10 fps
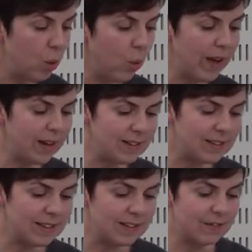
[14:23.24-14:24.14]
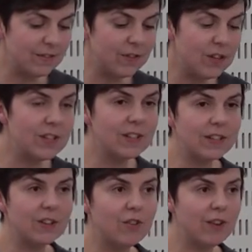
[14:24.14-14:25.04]
Wales is the first
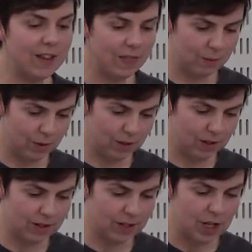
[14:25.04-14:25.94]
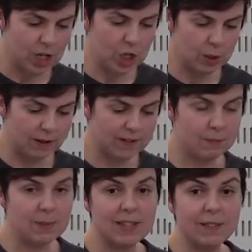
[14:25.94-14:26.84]
country in the world to have
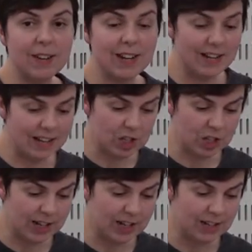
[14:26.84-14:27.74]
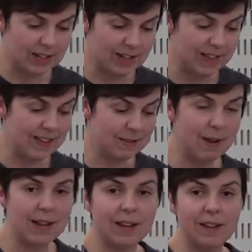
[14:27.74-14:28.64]
specifically legislated in this
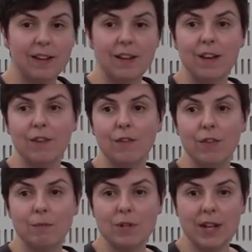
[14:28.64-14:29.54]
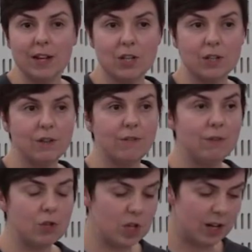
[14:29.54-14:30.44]
manner for the protection of
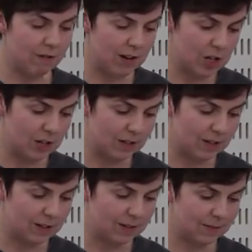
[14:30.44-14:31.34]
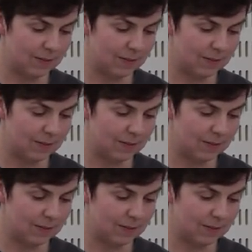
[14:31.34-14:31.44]
future generations.